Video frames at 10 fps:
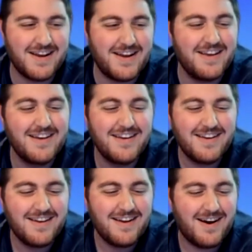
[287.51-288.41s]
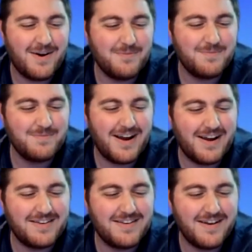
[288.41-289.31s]
I
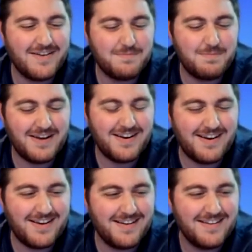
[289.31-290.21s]
had kind of been